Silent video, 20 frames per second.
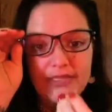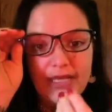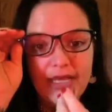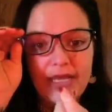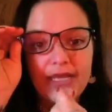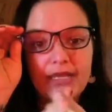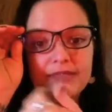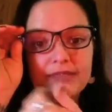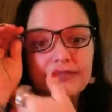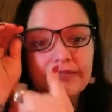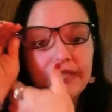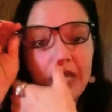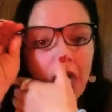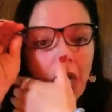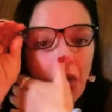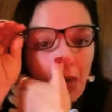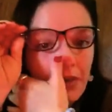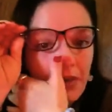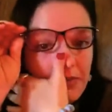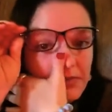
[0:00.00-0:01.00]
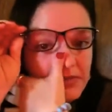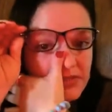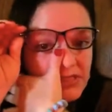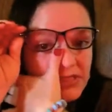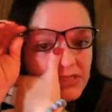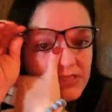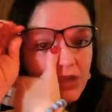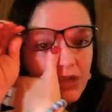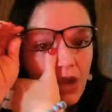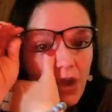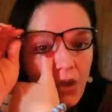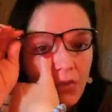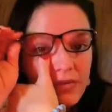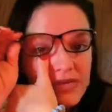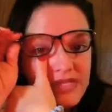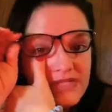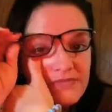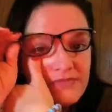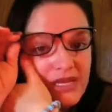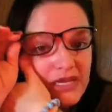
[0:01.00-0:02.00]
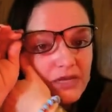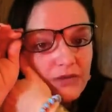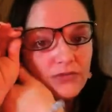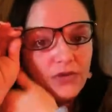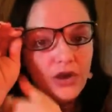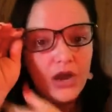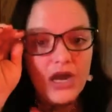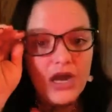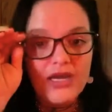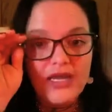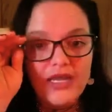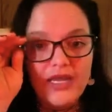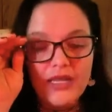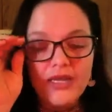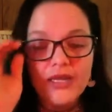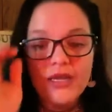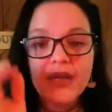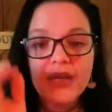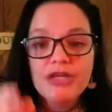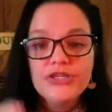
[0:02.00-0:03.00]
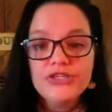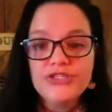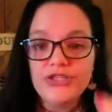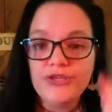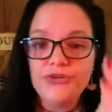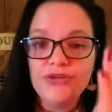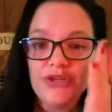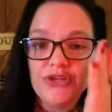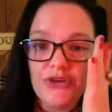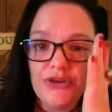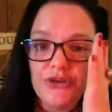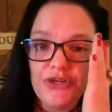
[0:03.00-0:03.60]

And so it was just always me and Ronnie Jr.